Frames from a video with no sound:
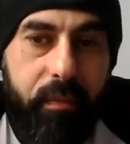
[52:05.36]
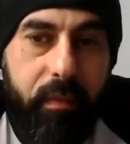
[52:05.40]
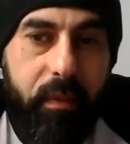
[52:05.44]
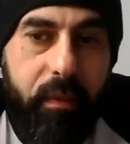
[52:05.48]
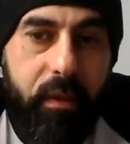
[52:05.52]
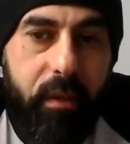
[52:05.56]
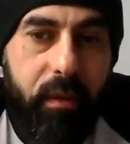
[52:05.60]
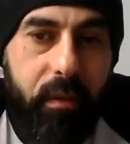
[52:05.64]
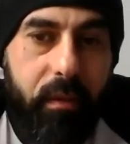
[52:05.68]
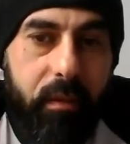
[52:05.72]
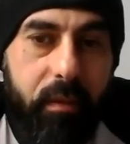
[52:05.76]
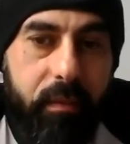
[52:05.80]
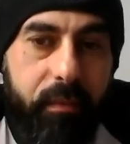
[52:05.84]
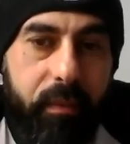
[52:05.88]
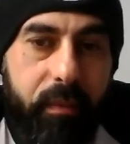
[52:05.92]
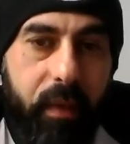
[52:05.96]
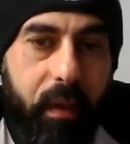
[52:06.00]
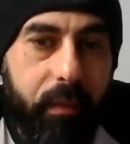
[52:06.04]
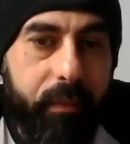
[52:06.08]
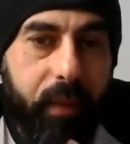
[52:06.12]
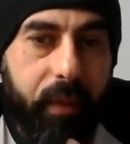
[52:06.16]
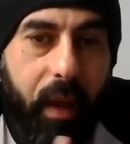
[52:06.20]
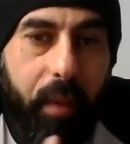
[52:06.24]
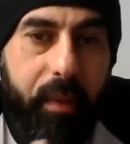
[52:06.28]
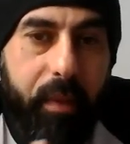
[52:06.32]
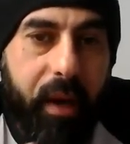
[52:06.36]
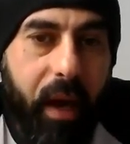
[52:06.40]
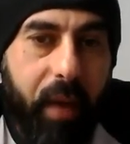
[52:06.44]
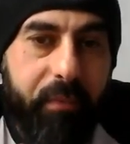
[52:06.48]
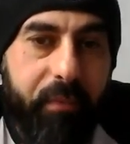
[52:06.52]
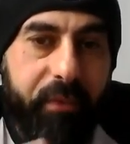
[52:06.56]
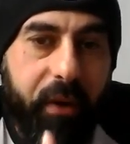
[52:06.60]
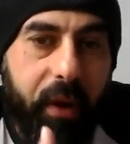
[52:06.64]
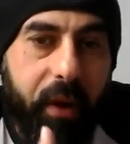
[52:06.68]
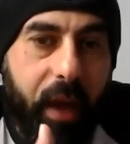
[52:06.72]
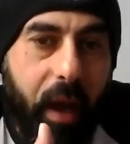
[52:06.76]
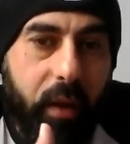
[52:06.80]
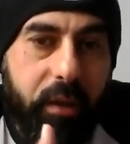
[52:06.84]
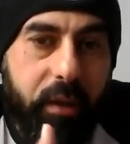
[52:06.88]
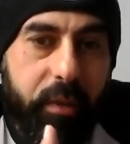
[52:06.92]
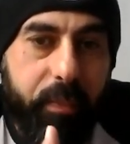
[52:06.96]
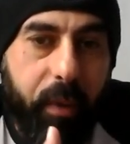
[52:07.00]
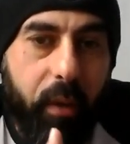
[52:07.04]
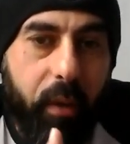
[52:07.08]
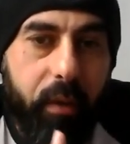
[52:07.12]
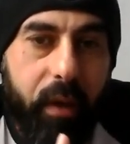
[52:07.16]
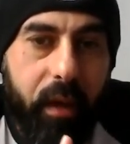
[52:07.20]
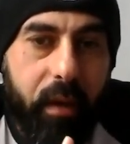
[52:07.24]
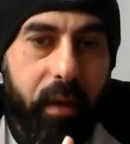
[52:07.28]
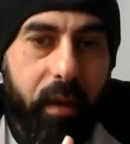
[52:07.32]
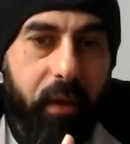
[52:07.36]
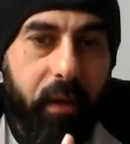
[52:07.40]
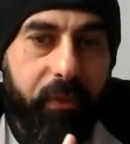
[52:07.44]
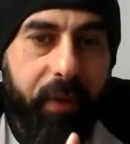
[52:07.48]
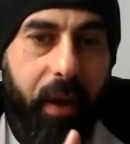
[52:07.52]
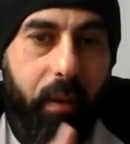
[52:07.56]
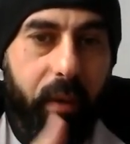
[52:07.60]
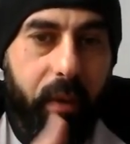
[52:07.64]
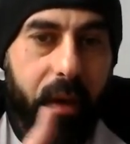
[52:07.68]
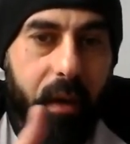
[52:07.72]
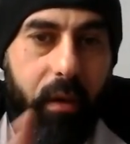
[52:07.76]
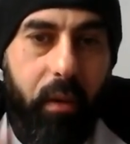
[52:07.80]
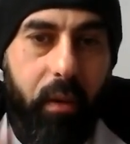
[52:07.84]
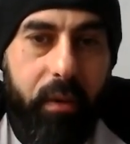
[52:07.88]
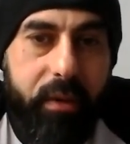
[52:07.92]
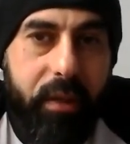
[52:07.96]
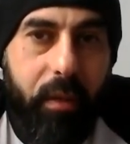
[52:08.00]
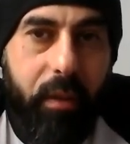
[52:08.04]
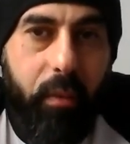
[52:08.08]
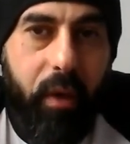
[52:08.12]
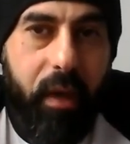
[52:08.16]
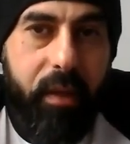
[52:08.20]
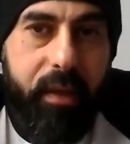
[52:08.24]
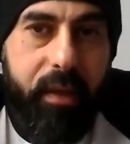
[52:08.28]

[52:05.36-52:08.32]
to. I mean, I'm very outspoken. If I want to call someone a